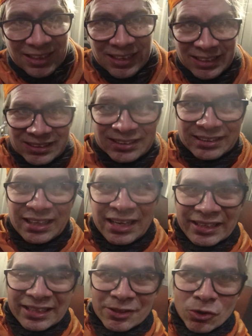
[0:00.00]
uh, then
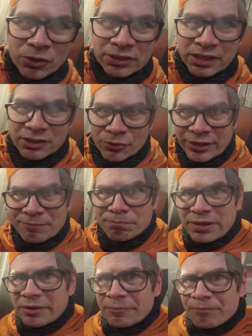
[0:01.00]
I did contact to
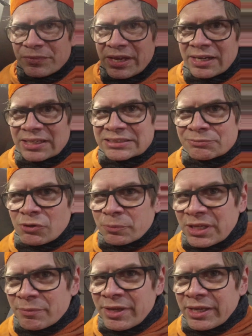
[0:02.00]
Kemppi and asked from
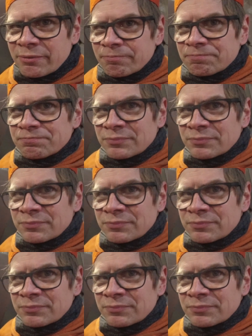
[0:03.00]
them, hey,